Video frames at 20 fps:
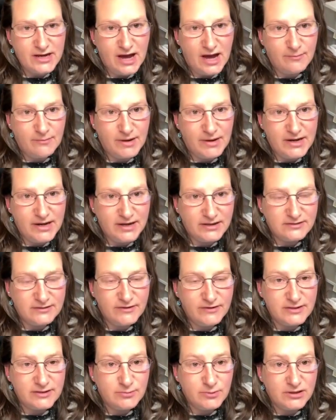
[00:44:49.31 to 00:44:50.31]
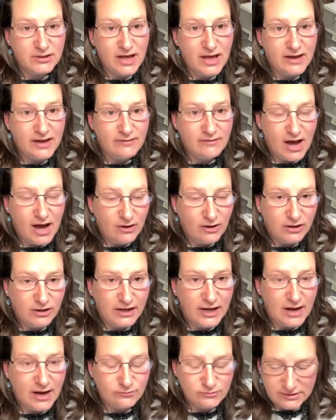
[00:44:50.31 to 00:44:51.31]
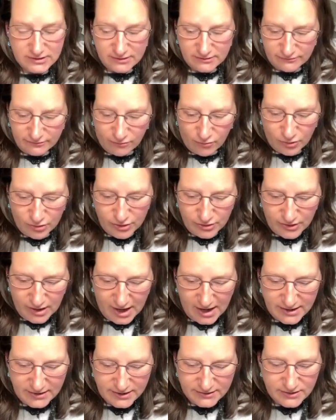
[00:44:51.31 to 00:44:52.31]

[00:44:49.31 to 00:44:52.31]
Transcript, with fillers: on my next Facebook Live, I'll announce it for you guys.